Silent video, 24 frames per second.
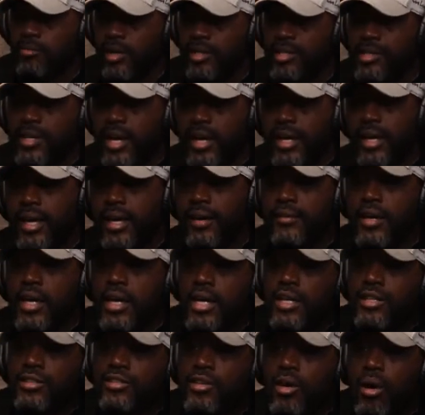much as I can get.
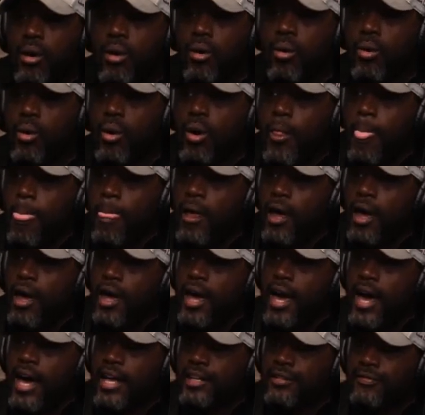So
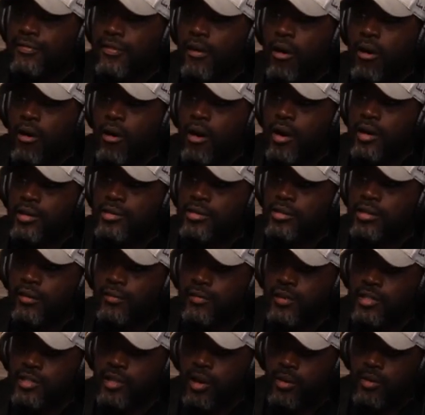as far as the
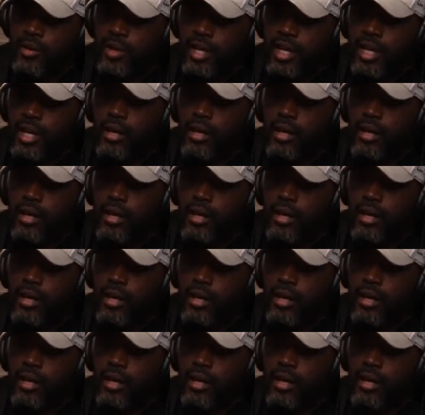fraternity